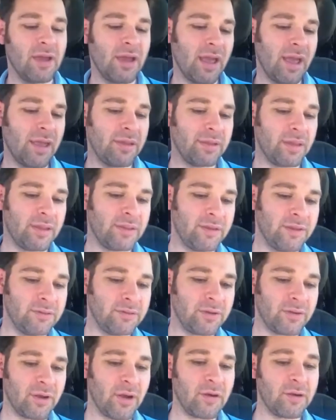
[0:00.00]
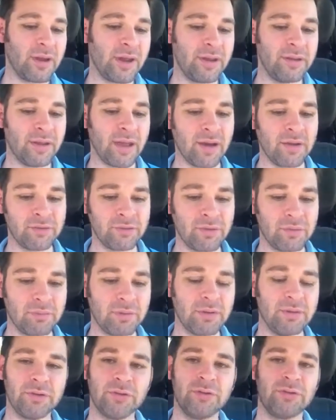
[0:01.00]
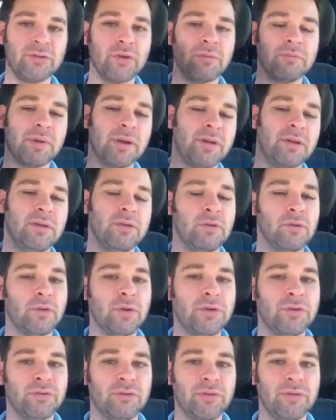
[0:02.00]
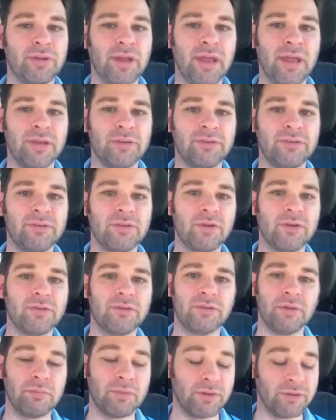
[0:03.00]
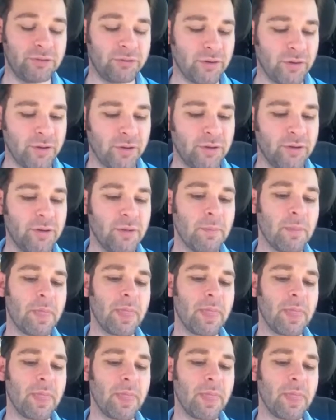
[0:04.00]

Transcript: and then he's like, okay, now somebody just start making a noise or a dance. So somebody started.